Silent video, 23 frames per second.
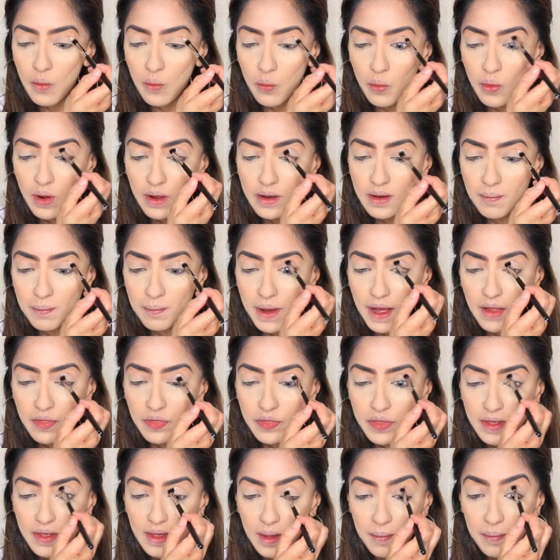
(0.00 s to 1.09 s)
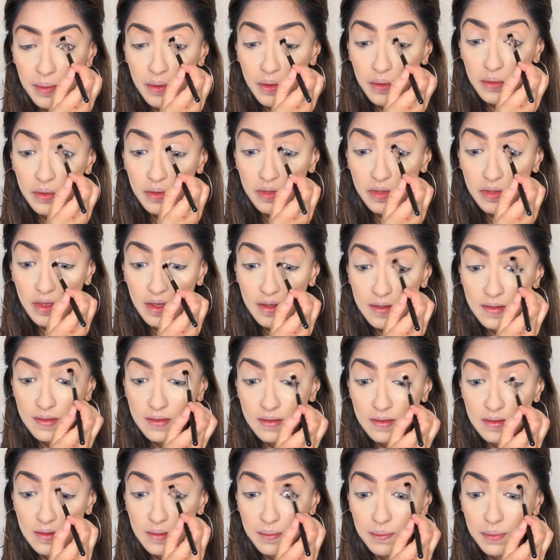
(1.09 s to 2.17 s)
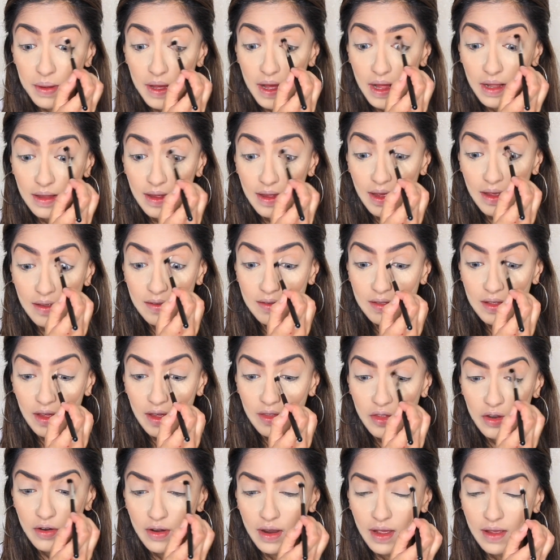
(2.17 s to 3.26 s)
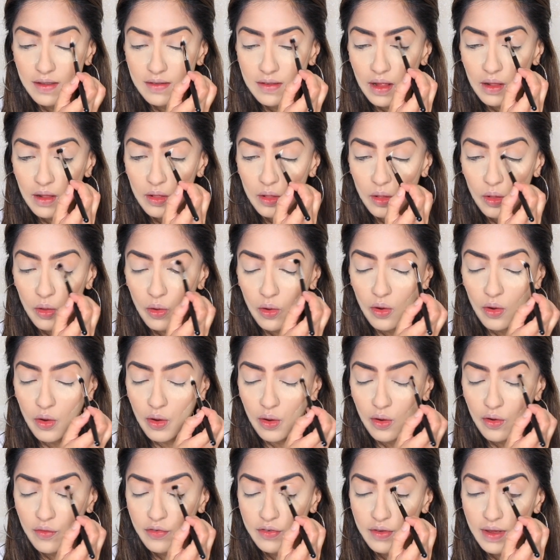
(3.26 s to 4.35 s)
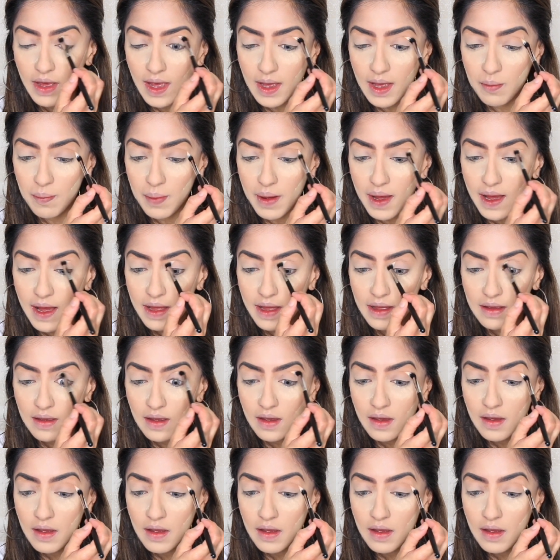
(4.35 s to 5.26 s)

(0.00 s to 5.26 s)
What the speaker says: One bad thing about this palette is that there is a lot of kickback